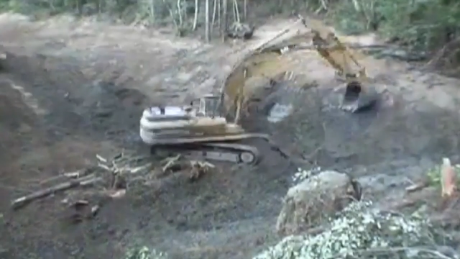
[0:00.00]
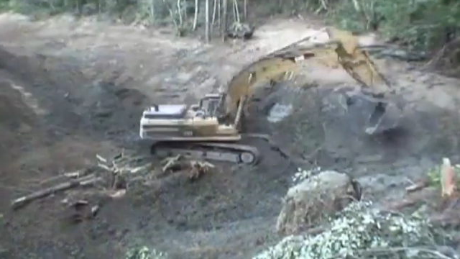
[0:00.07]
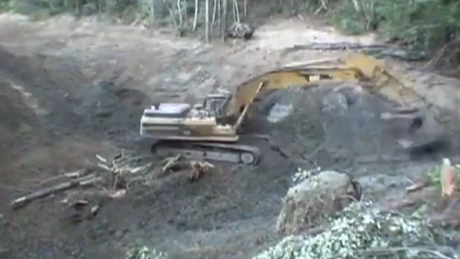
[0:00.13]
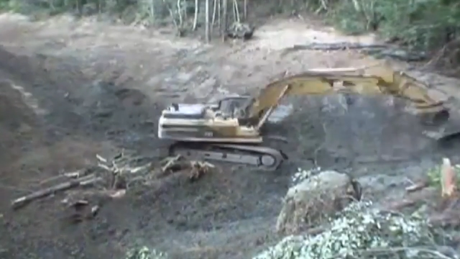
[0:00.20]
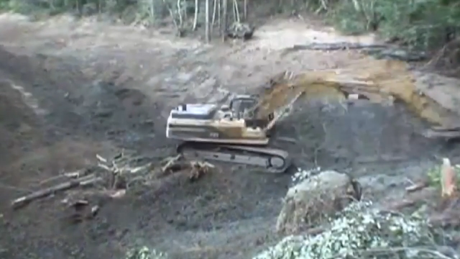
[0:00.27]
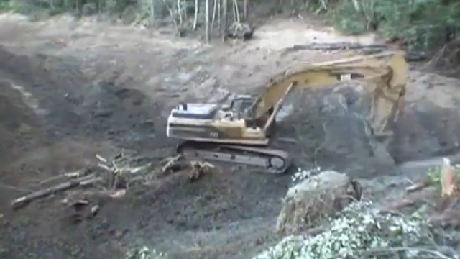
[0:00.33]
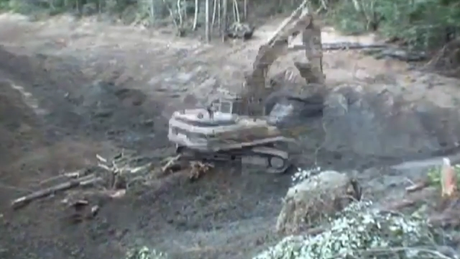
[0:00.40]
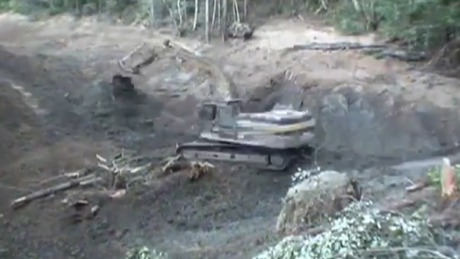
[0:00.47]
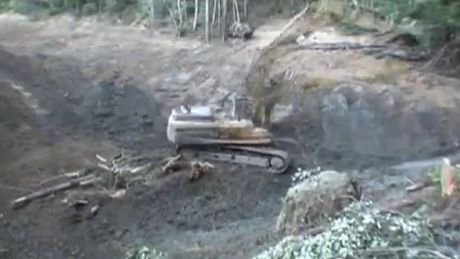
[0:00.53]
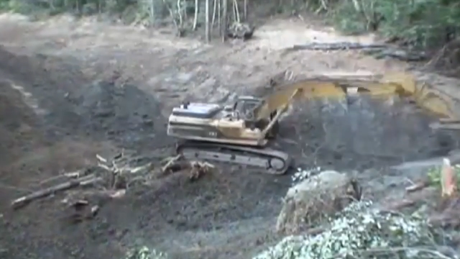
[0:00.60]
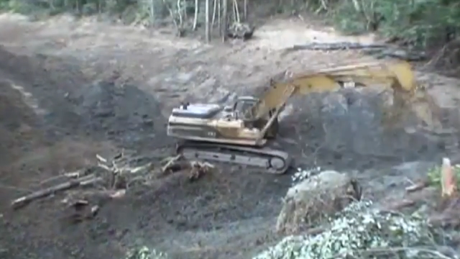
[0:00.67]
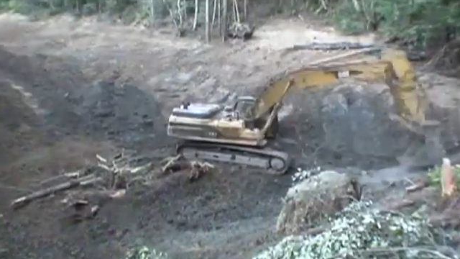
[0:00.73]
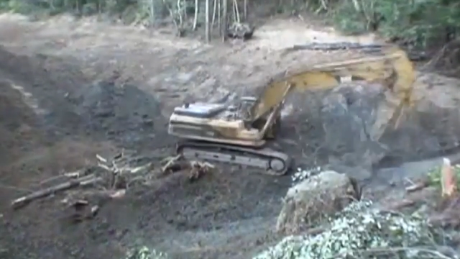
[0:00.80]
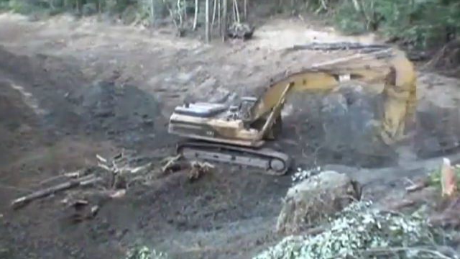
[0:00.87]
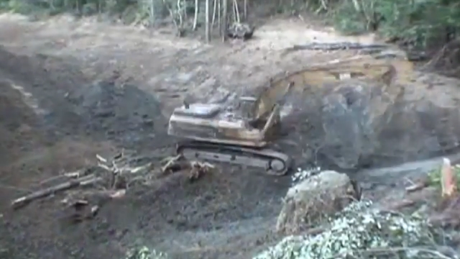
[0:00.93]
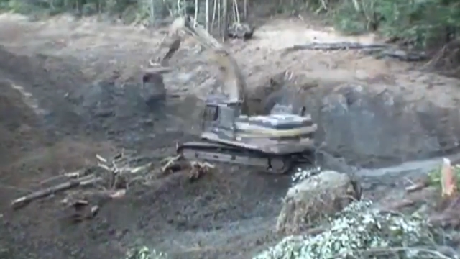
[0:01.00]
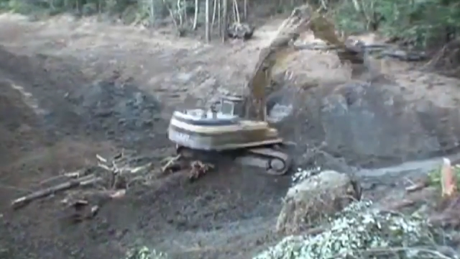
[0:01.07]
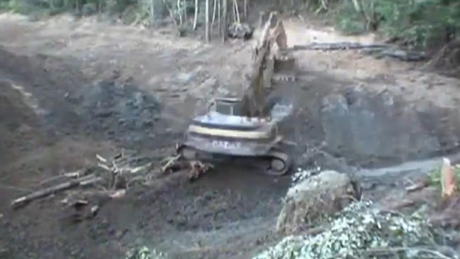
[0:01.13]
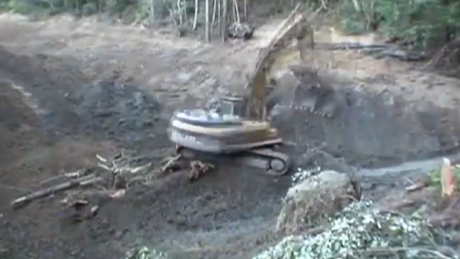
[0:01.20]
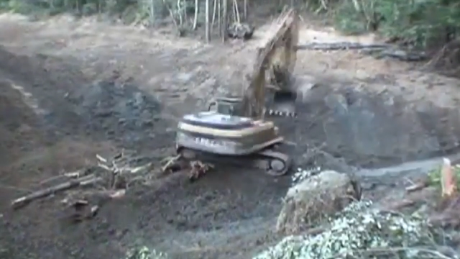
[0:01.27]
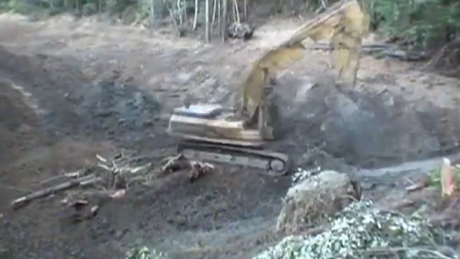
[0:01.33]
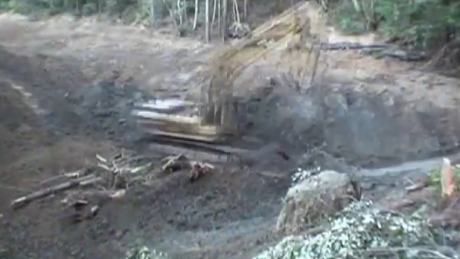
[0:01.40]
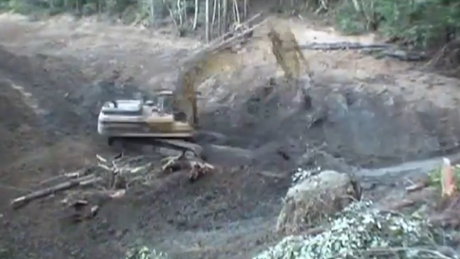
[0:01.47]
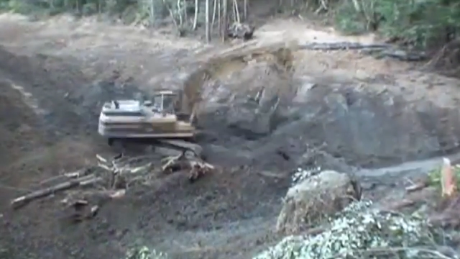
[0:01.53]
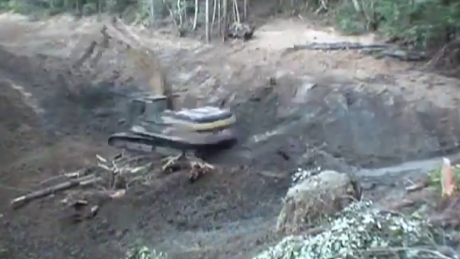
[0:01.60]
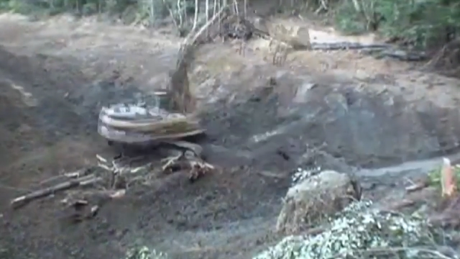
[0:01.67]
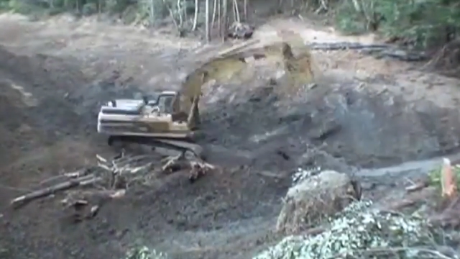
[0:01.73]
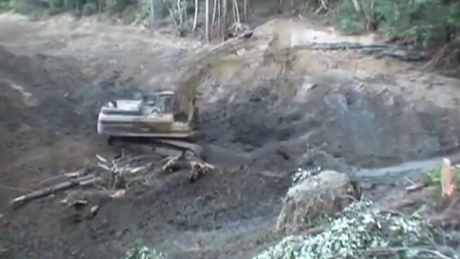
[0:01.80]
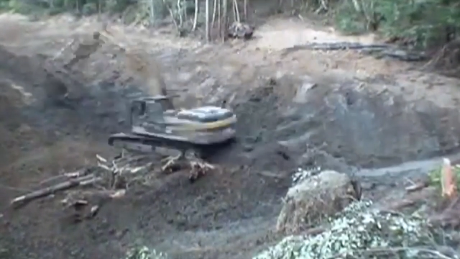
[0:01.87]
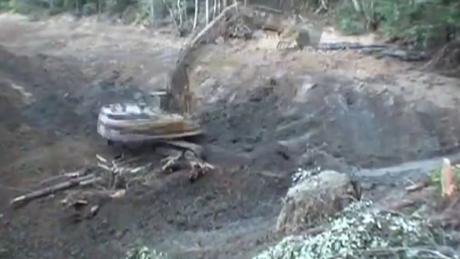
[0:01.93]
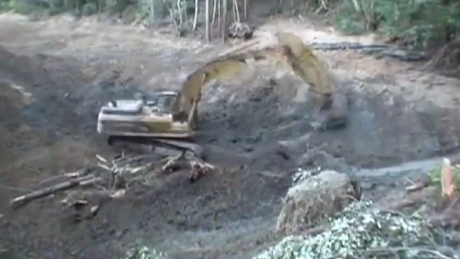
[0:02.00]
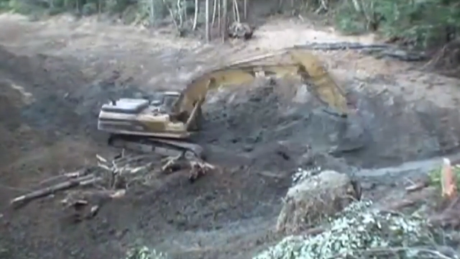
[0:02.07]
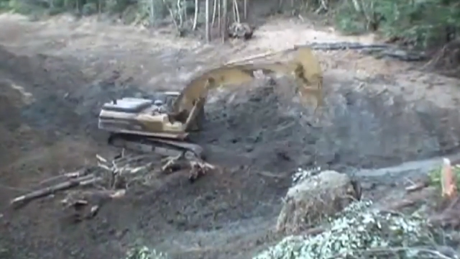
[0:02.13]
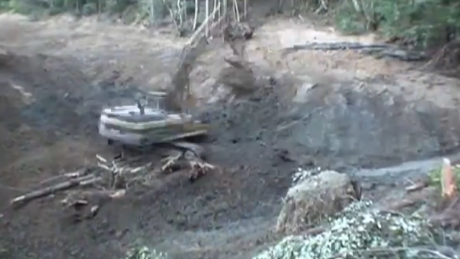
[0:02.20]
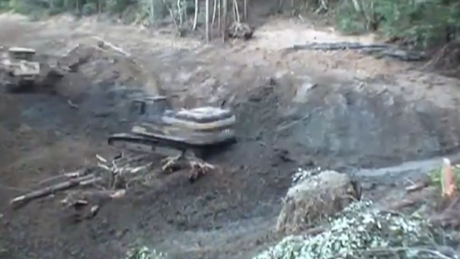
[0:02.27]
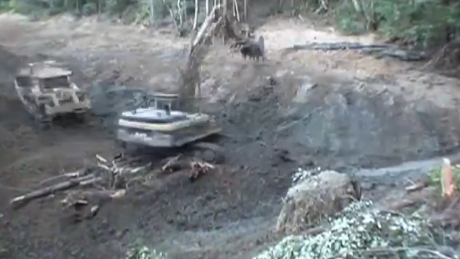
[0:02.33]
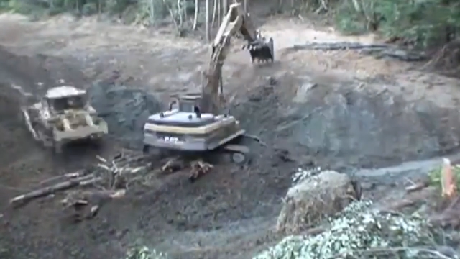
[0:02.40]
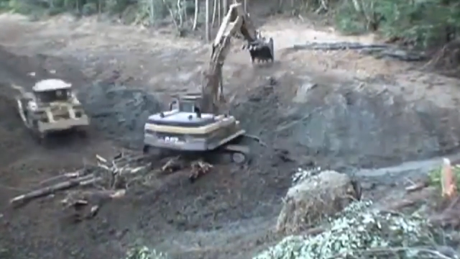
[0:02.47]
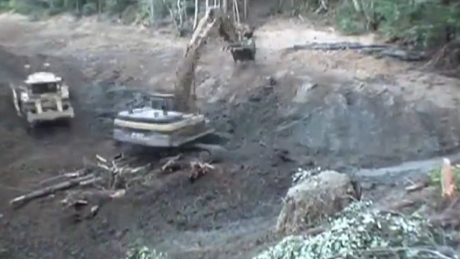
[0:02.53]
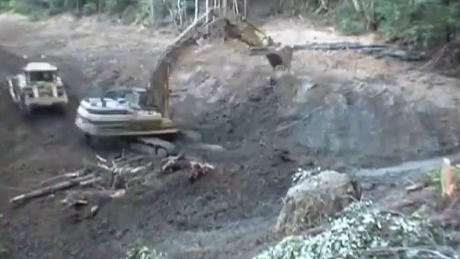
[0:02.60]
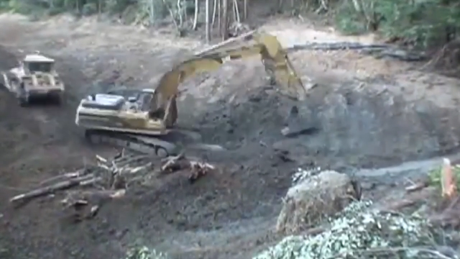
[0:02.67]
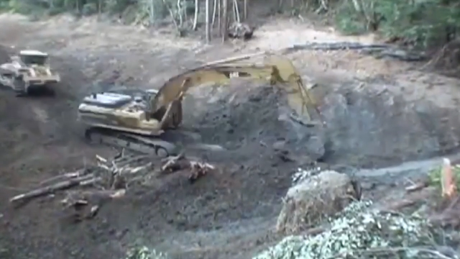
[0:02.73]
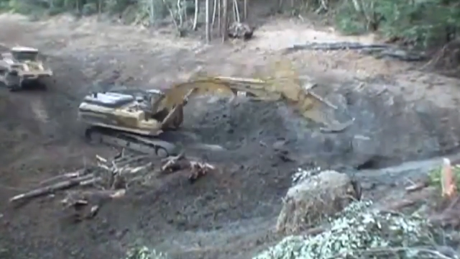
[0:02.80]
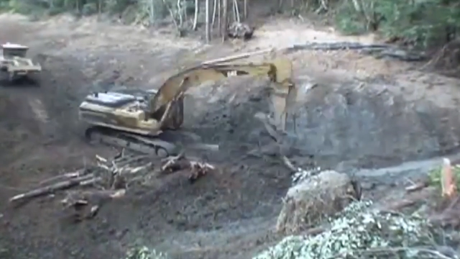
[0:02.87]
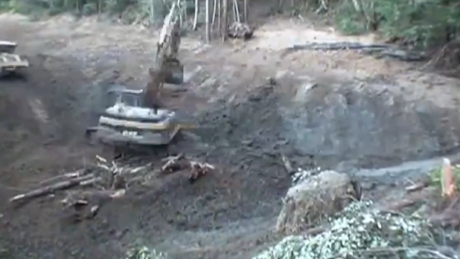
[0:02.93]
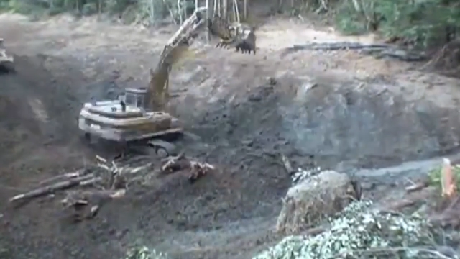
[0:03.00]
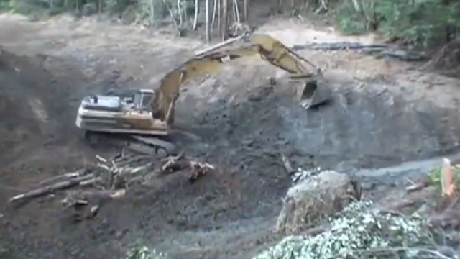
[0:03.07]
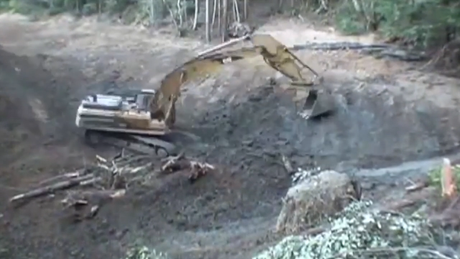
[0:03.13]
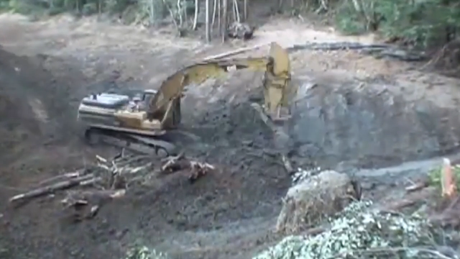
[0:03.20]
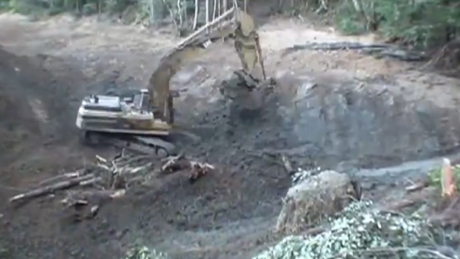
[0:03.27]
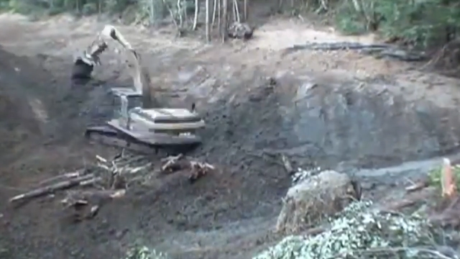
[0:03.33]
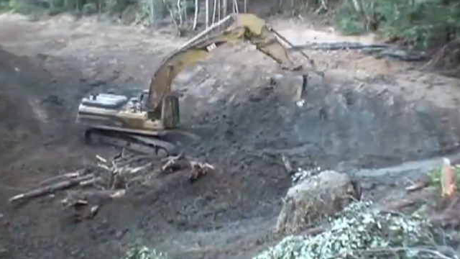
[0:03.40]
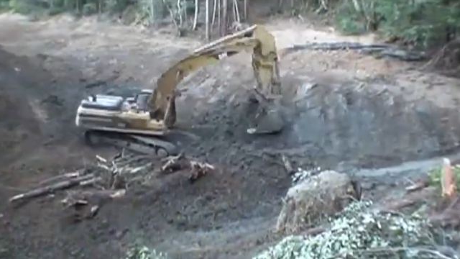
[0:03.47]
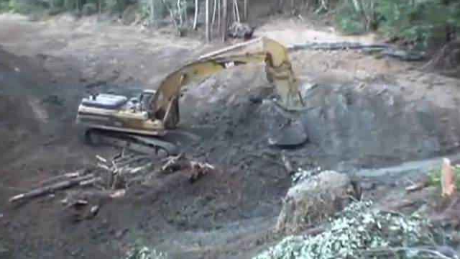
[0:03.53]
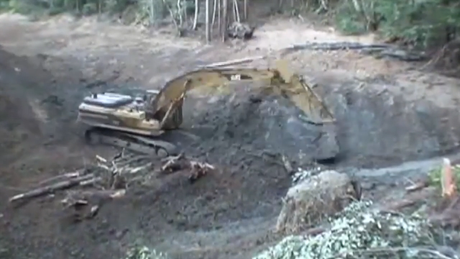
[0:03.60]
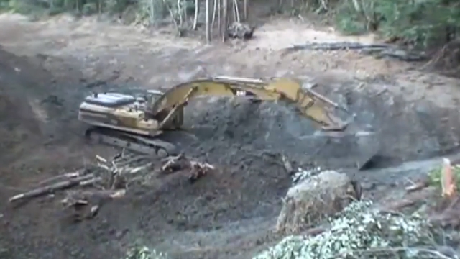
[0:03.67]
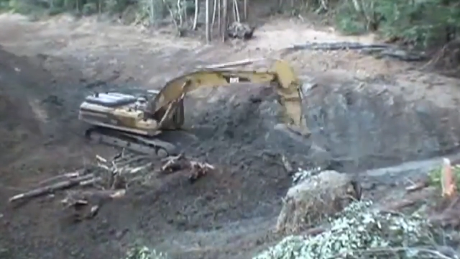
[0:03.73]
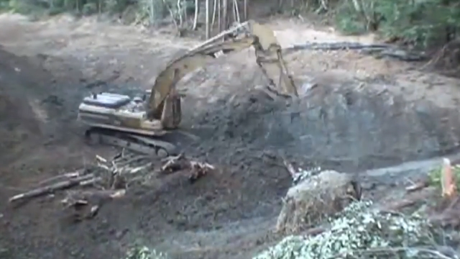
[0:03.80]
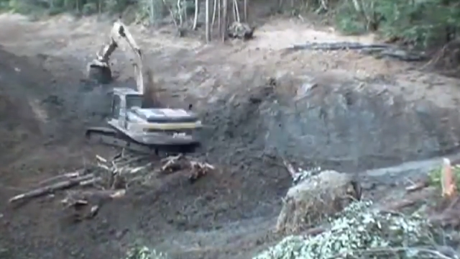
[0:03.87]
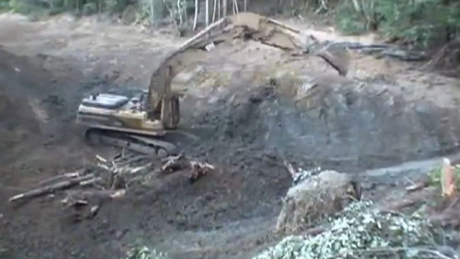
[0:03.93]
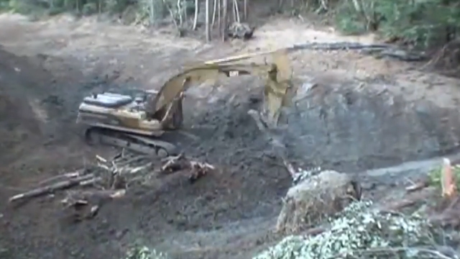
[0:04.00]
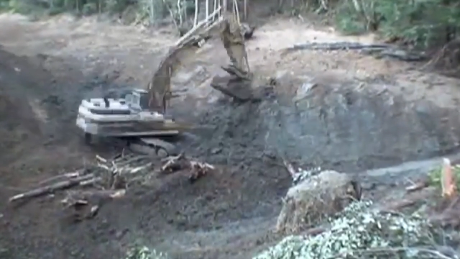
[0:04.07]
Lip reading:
No face is visible, so there are no lips to read.